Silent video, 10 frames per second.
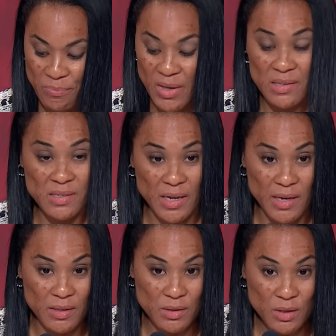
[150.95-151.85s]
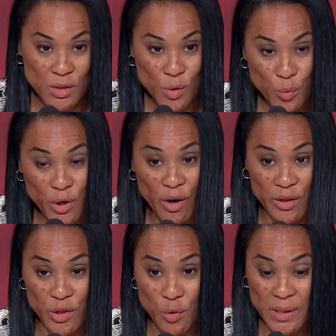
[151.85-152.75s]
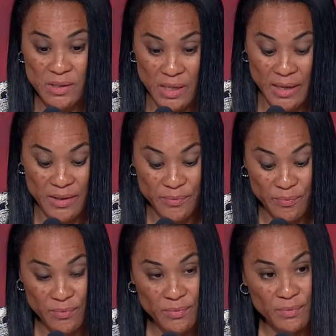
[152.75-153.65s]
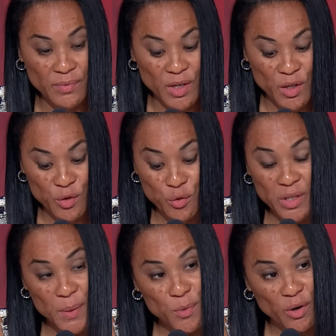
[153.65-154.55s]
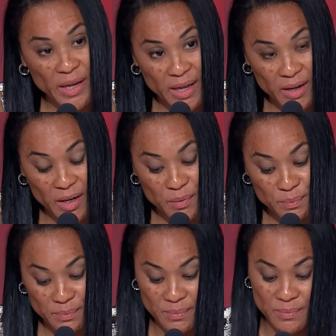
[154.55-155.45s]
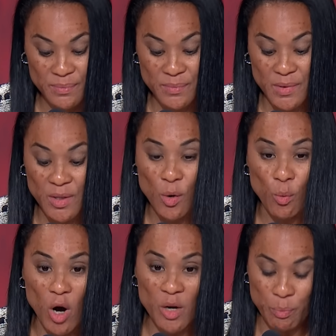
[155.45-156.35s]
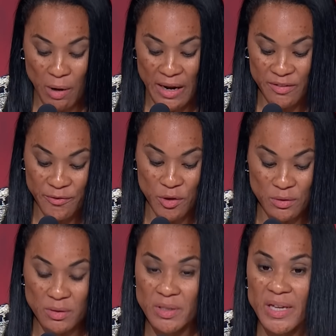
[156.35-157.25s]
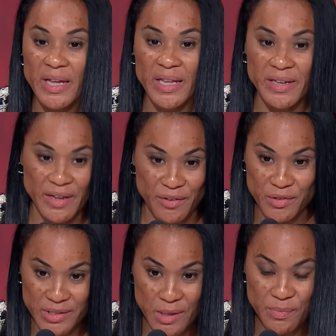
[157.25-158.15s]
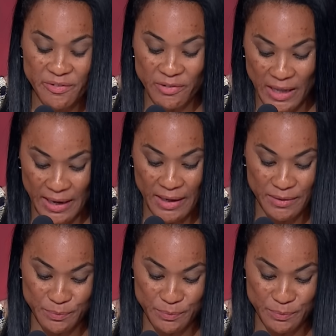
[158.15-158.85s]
and said, "We are the USA. You keep your head up, walk prideful, and never dip the flag."